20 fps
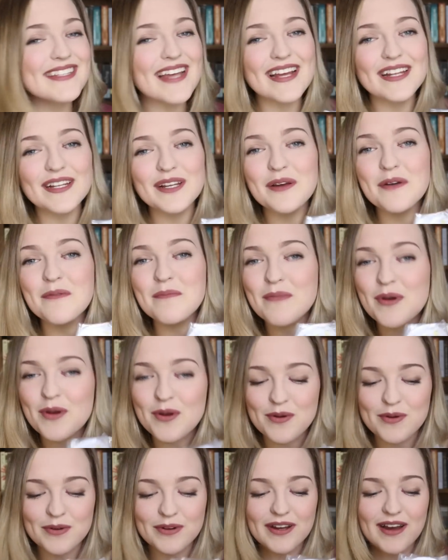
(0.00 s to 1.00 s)
Sailor
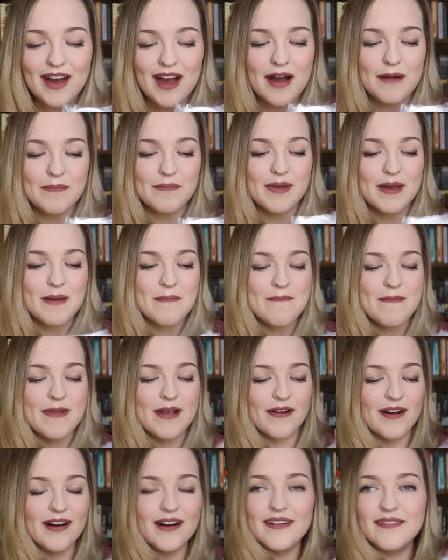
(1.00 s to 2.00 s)
Moon um,
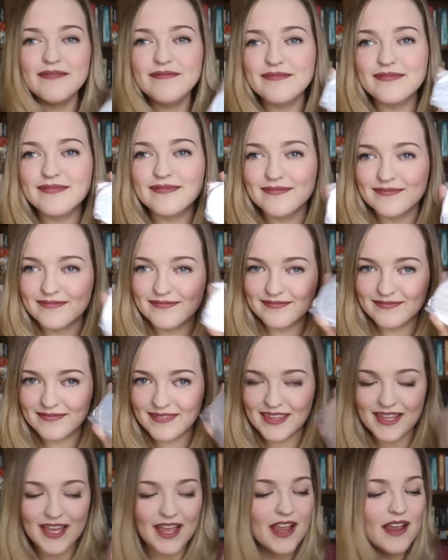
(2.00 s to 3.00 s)
mirror
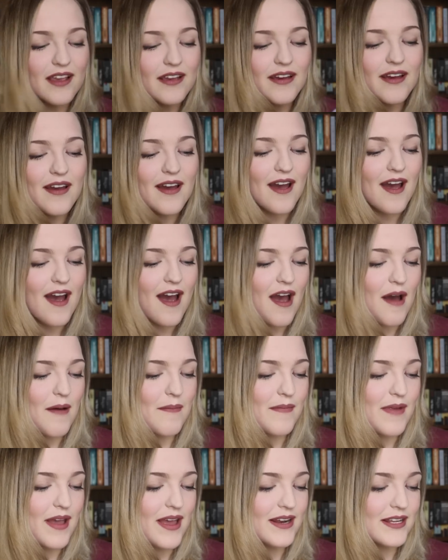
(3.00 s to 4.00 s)
thing.
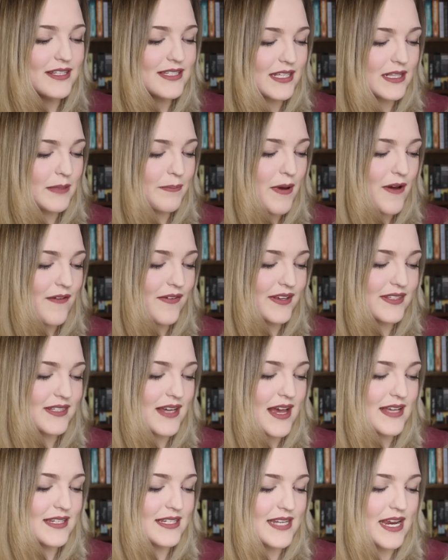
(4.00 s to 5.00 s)
Um, and it's like the perfect
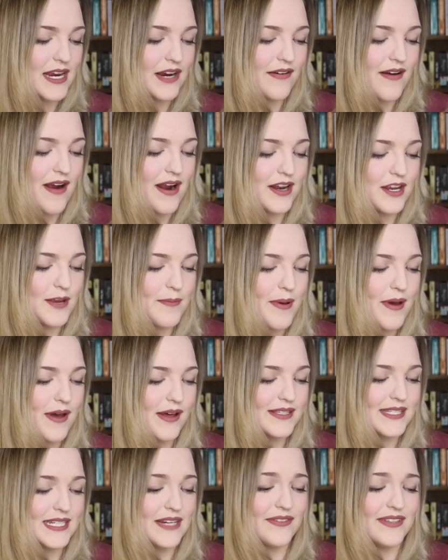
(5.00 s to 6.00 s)
size to take around in your
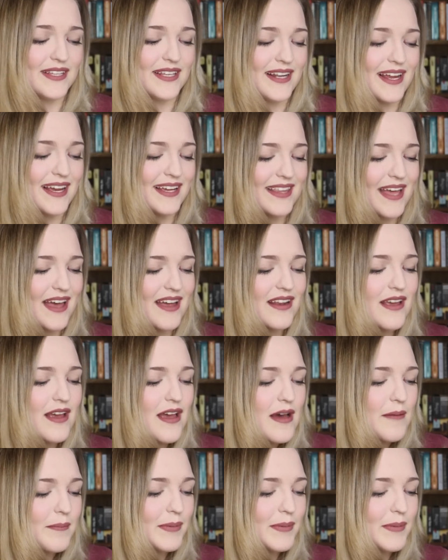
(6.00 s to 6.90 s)
purse and everything like that.